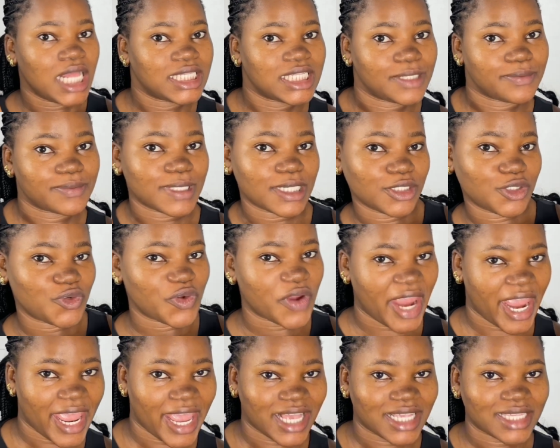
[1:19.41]
tips and
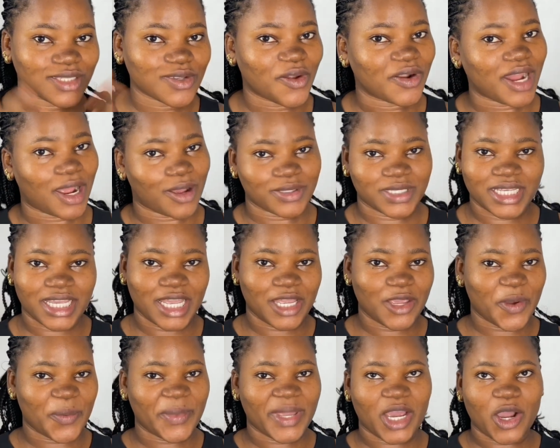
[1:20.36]
tricks on how to get
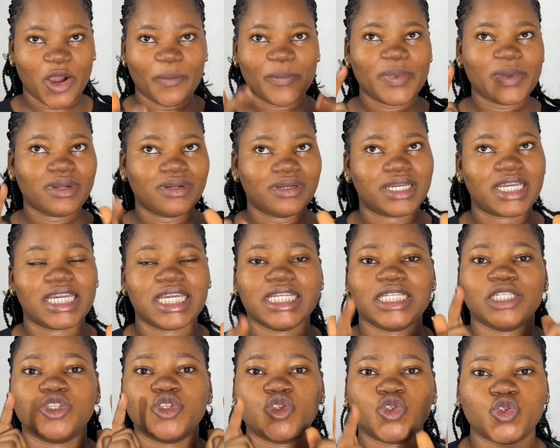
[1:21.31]
your makeup
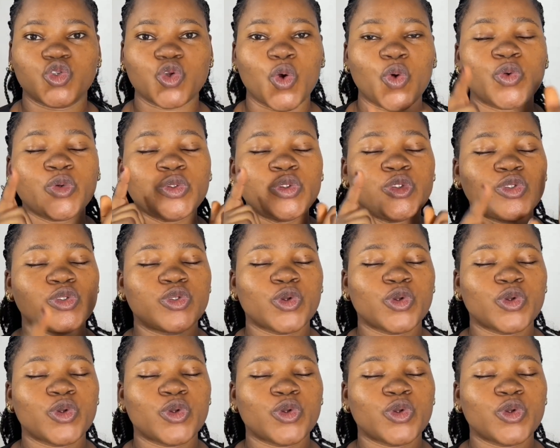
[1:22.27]
looking so